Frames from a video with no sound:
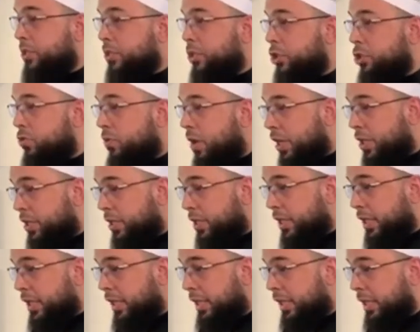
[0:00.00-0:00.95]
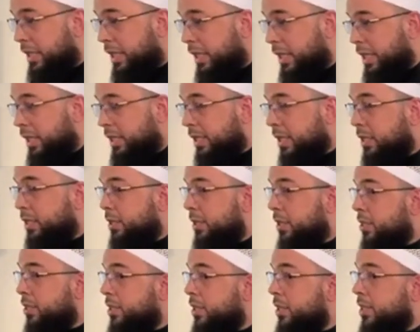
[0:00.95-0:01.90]
destruction, that
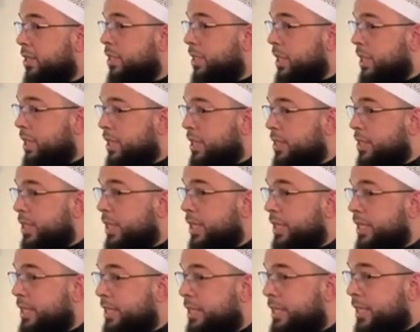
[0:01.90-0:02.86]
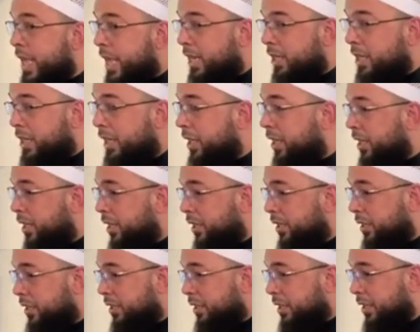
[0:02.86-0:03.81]
this disease is deadly,
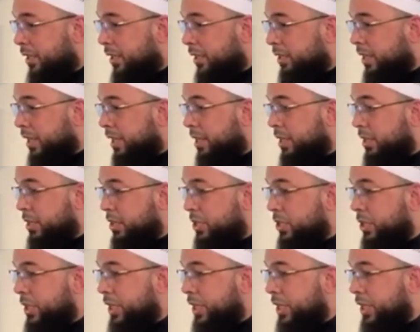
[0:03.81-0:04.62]
that it is